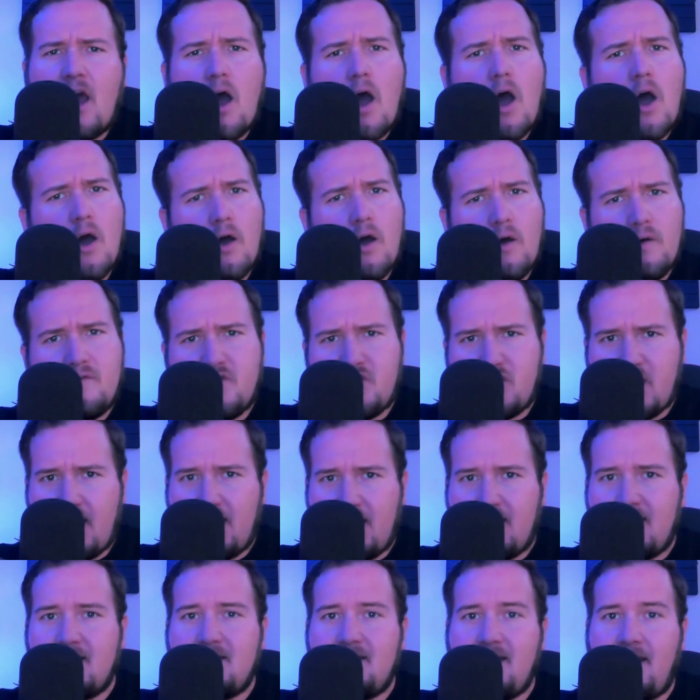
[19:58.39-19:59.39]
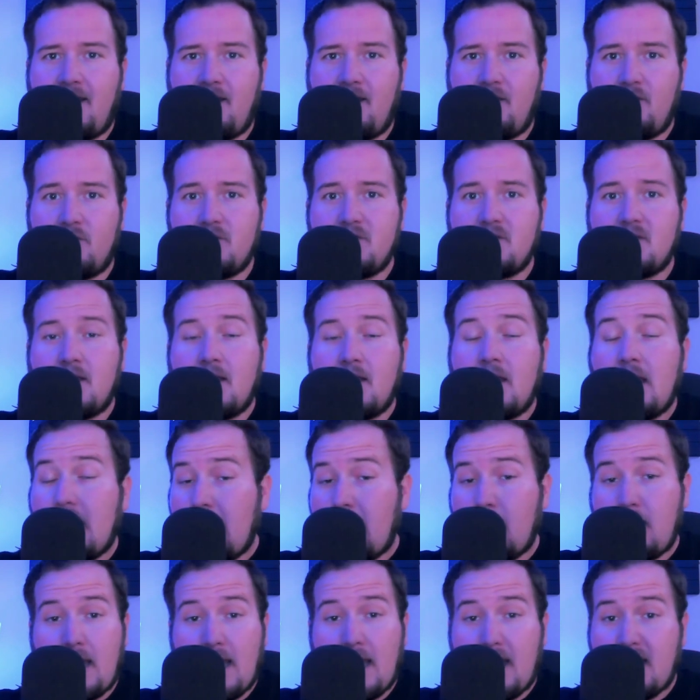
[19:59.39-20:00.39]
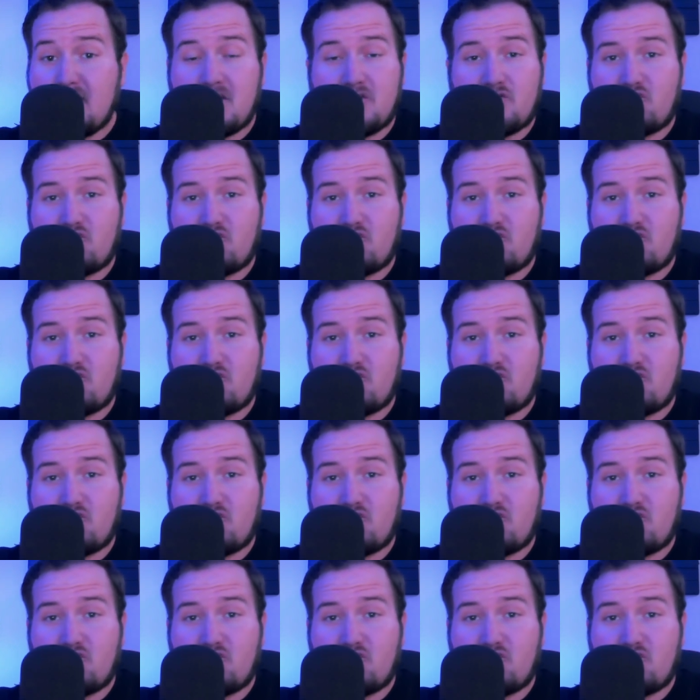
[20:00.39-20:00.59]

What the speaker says: of Jaden Daniels, he has a